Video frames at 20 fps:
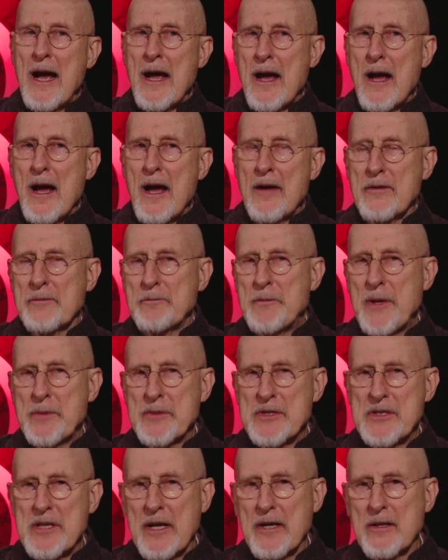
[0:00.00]
I, uh,
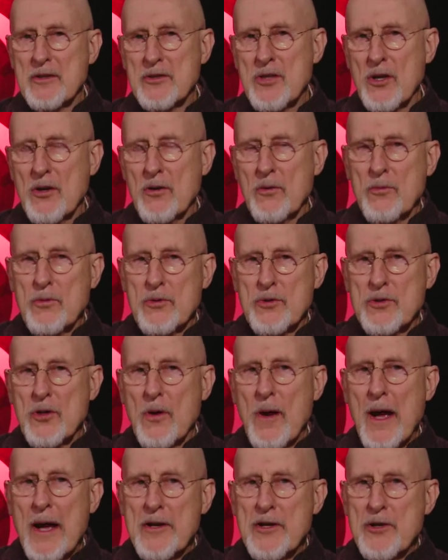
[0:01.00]
people say so.
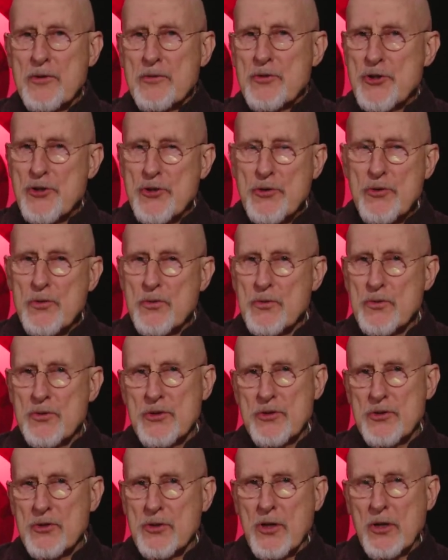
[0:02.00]
So how do you
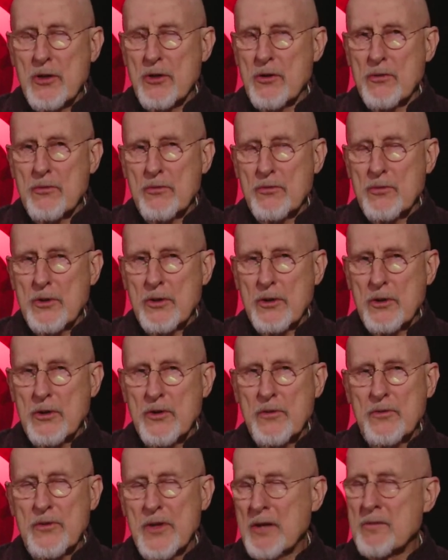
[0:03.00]
choose? You know,
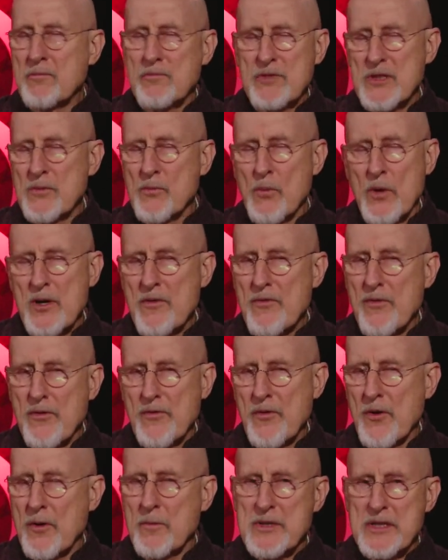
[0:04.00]
you've done some wonderful
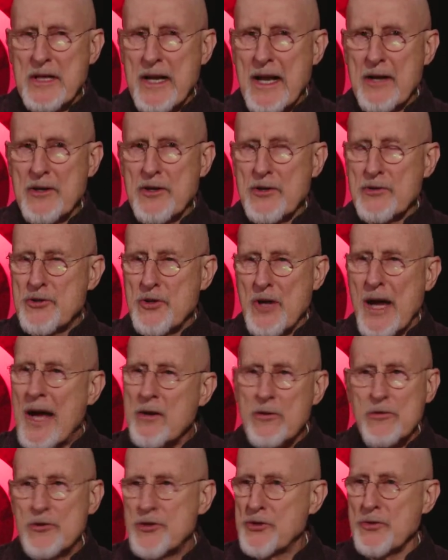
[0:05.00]
films, and how do you choose? I
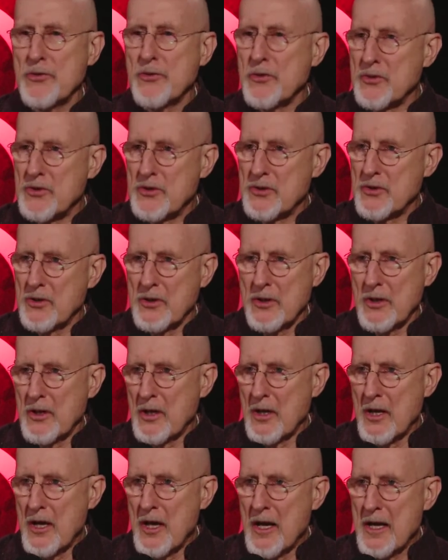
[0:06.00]
don't choose.
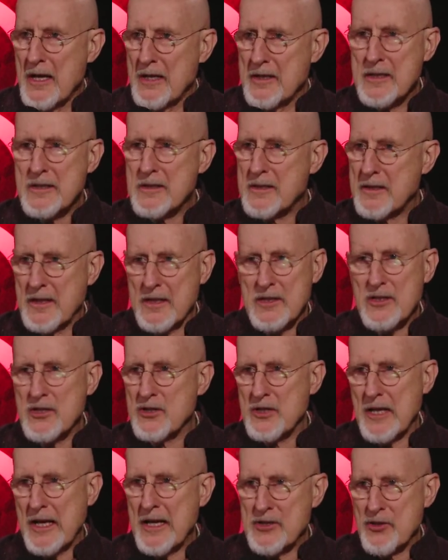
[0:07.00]
This this
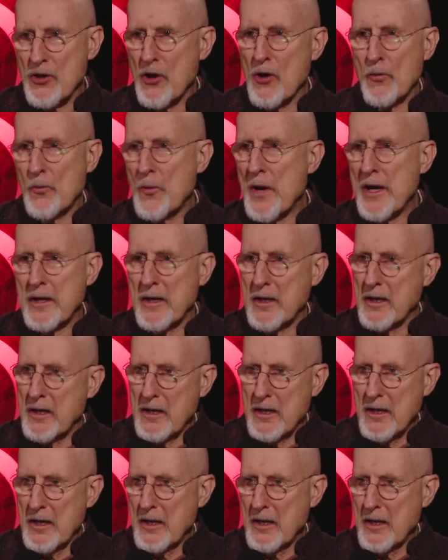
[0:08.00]
is it's all written.